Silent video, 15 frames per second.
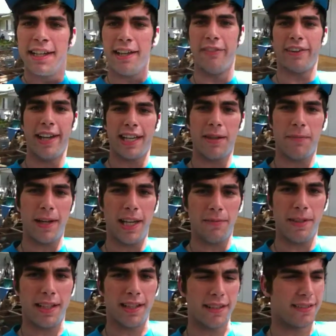if I get
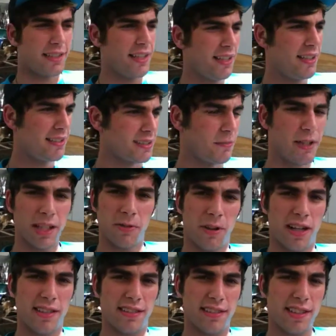paid because somebody
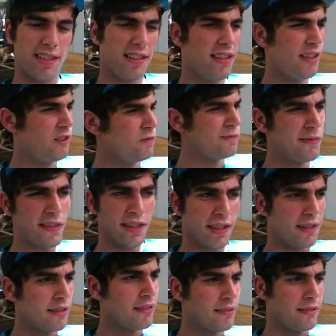watches it,
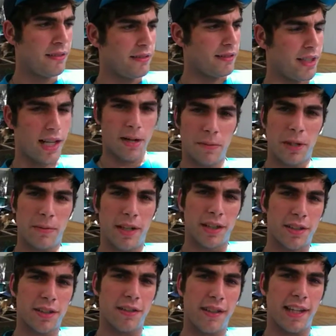then I'm gonna
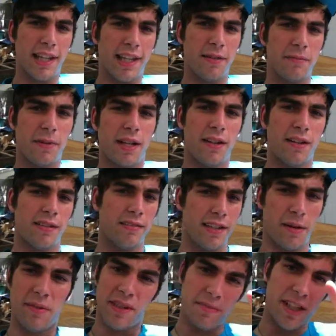make sure they get better.
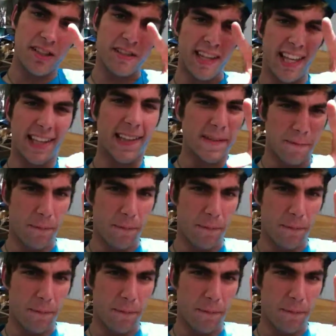I'm gonna make sure they get the